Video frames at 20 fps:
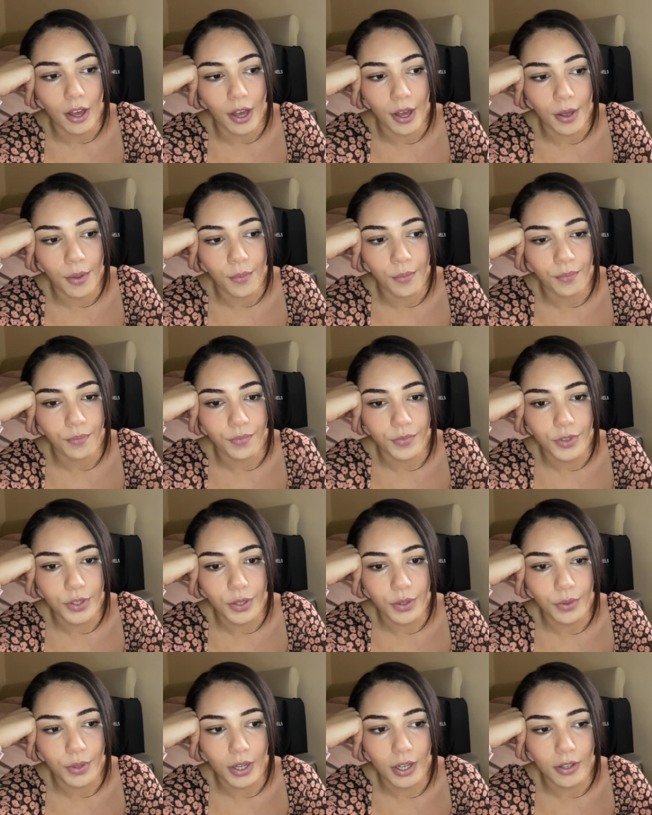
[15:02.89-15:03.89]

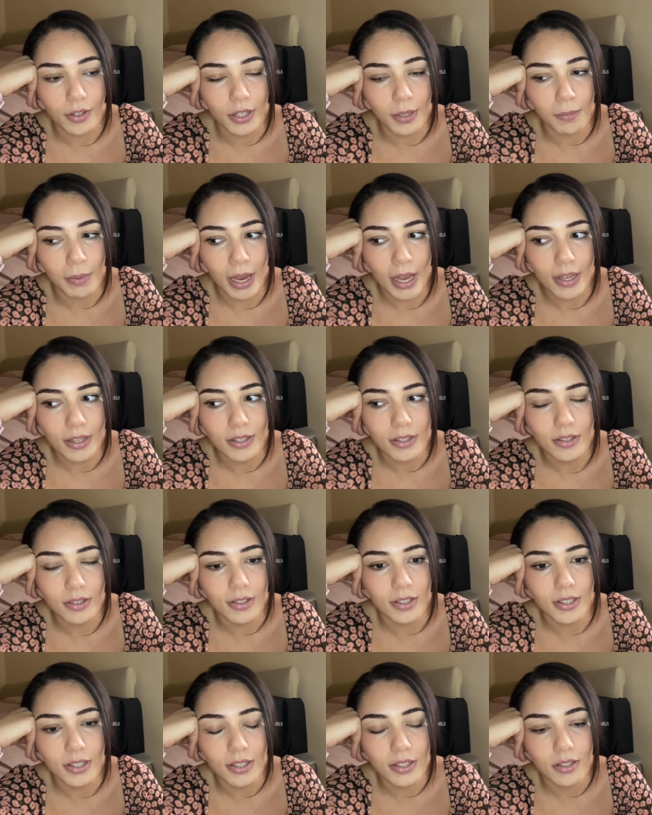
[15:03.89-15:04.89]
2 healthy
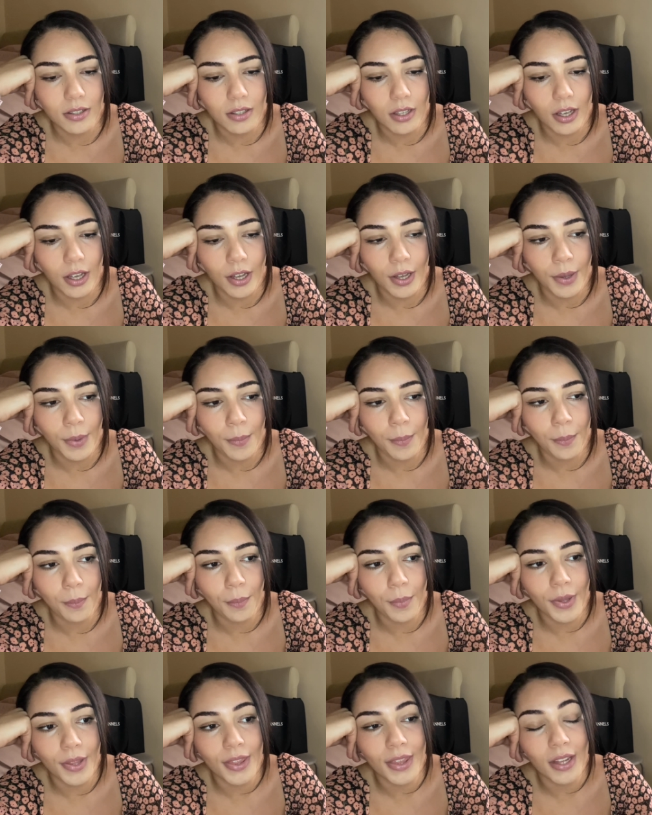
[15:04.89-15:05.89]
blasts,
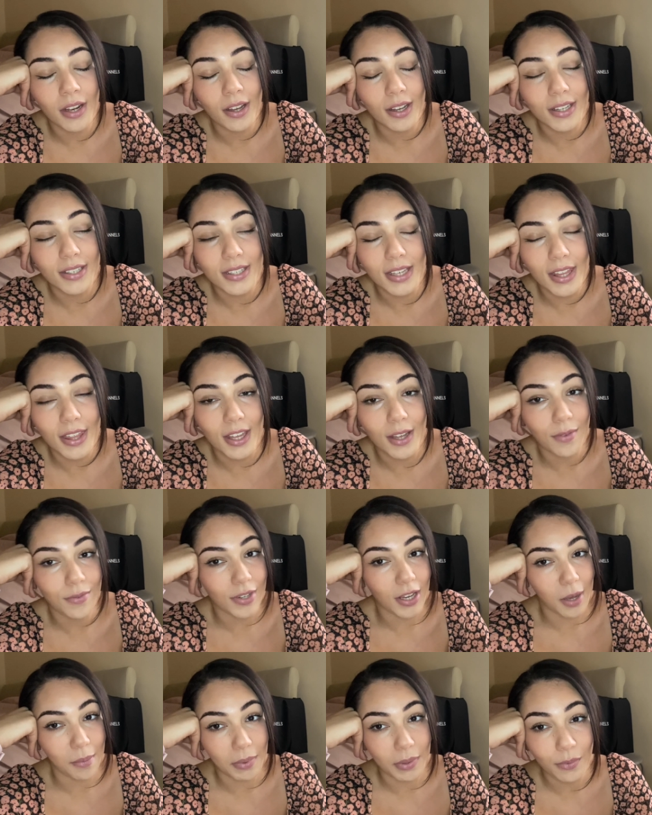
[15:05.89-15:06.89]
but like I said, they have
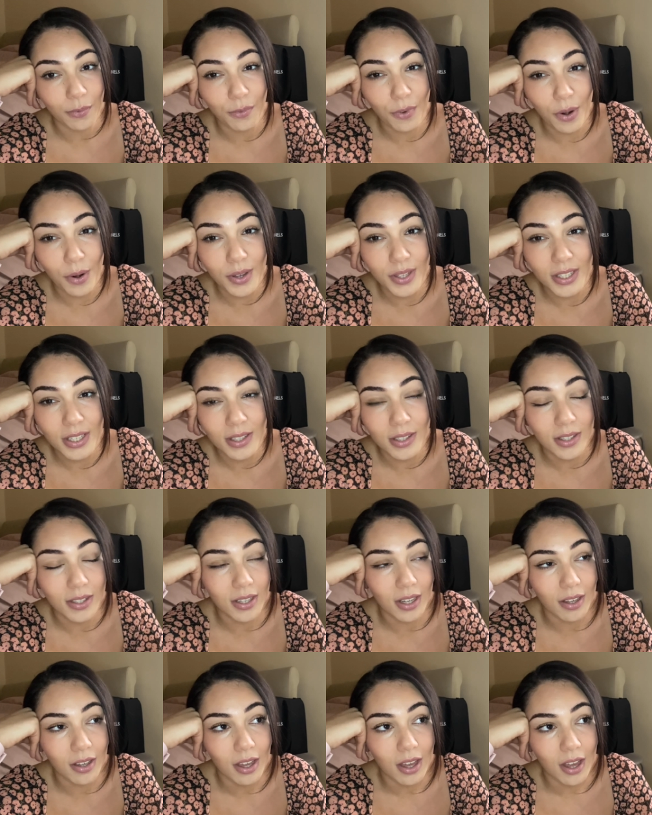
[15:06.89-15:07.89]
now been frozen,
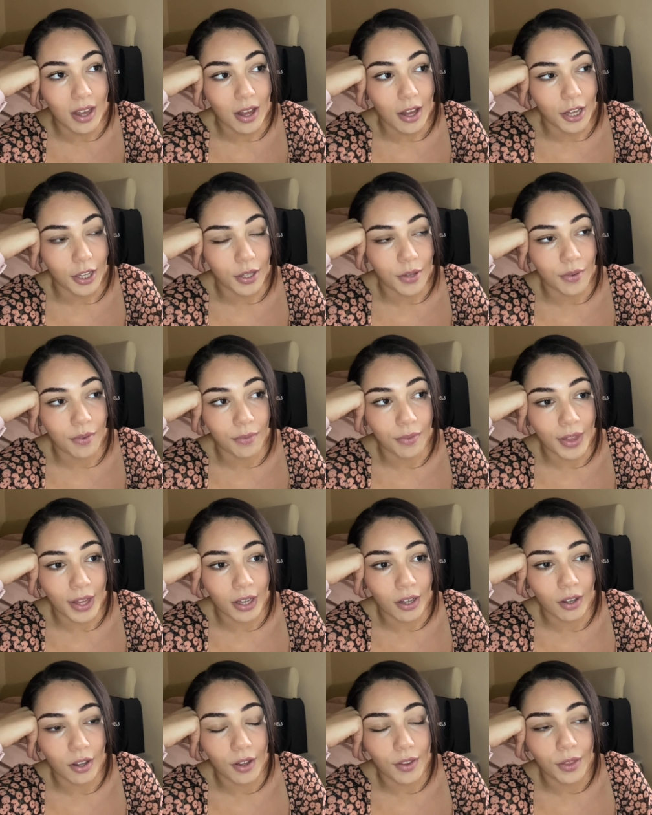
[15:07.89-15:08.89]
so you've
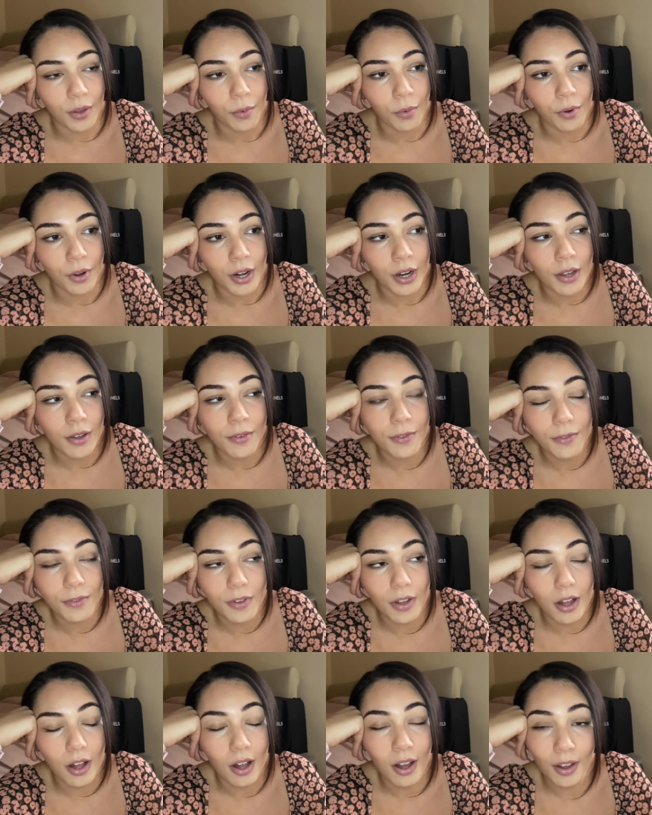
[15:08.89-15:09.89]
then got the worry
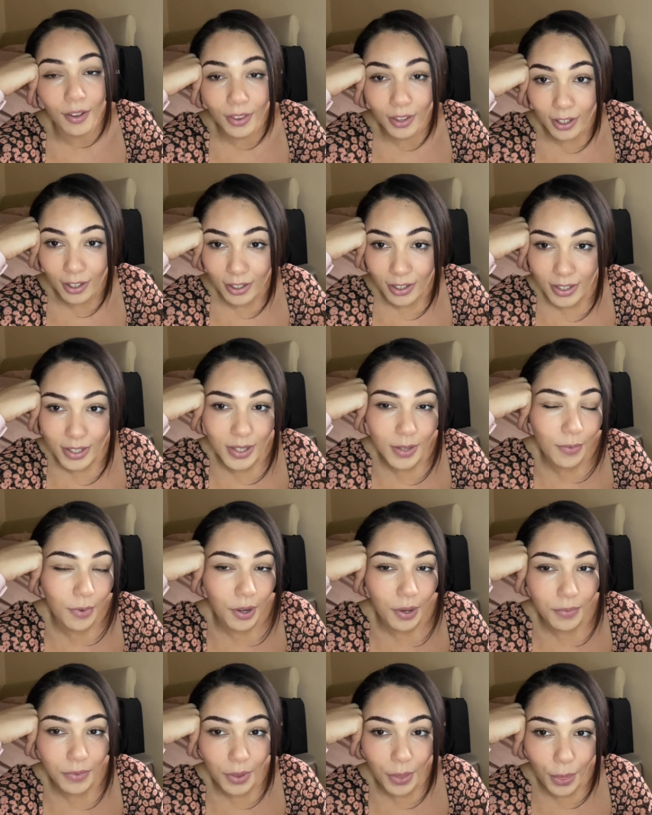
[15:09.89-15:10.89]
of, are they going to
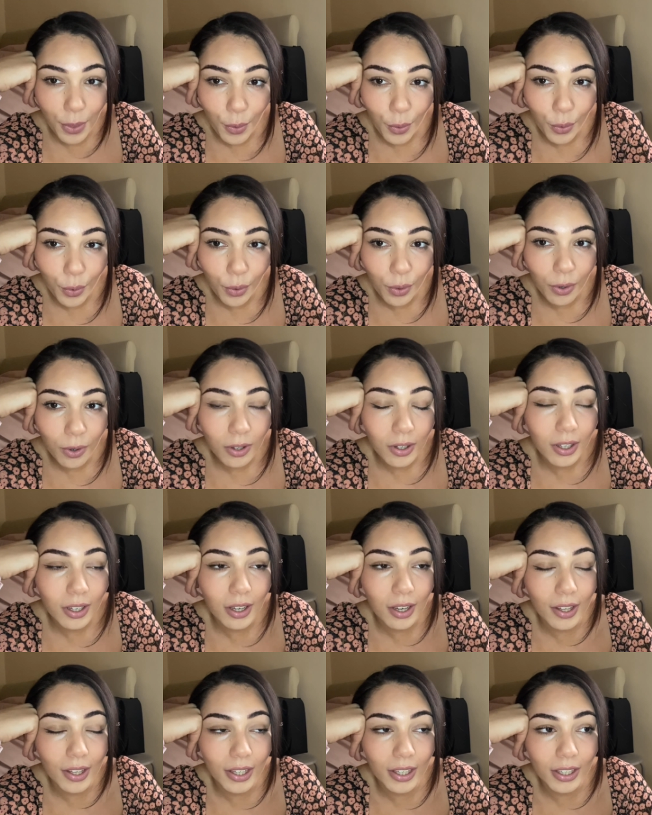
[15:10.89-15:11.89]
survive the thaw?
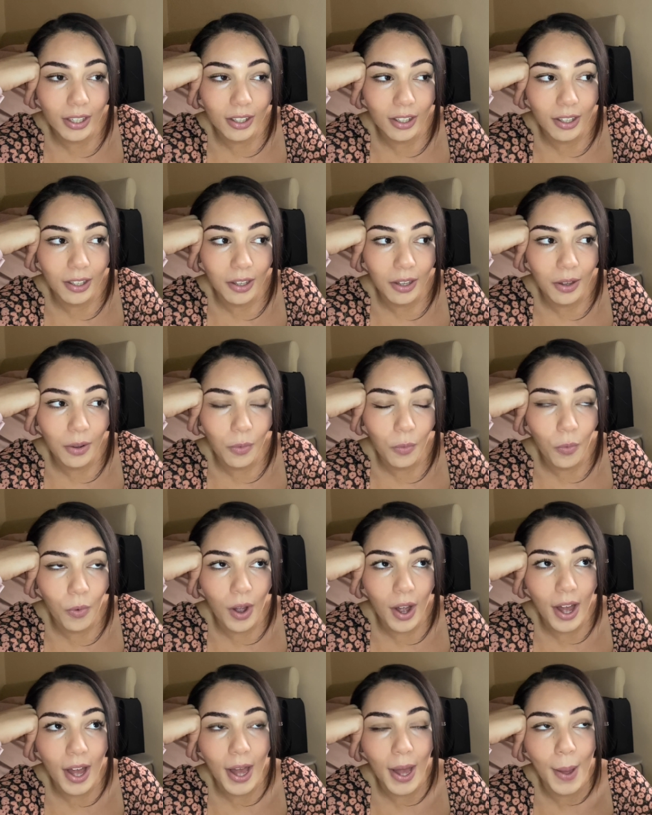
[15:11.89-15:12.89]
Like
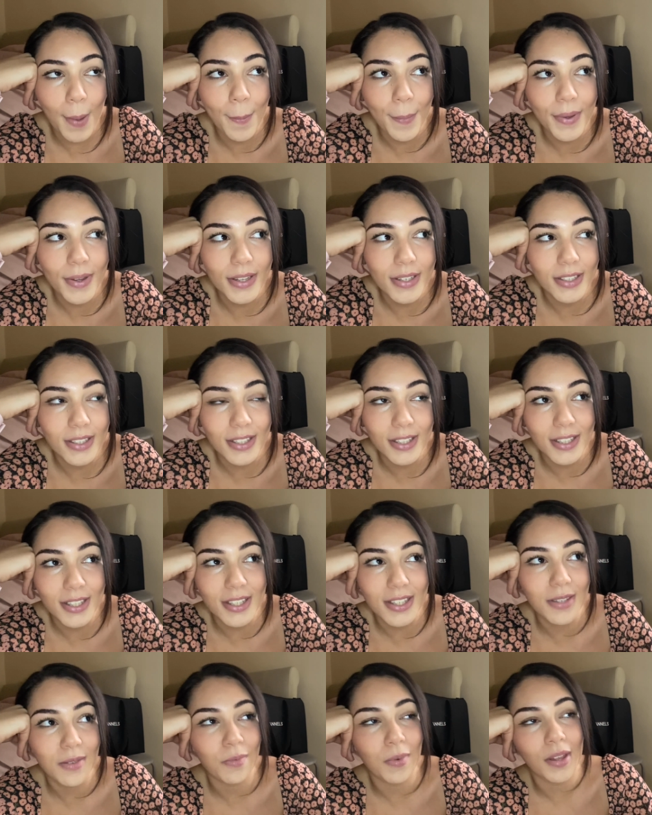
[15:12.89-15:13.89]
what
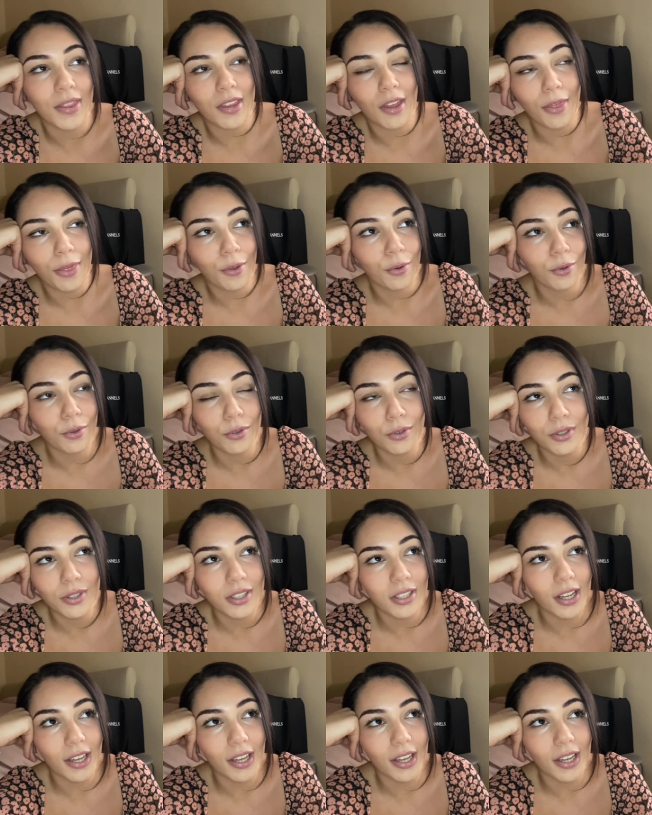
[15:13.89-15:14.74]
happens when they're thawed?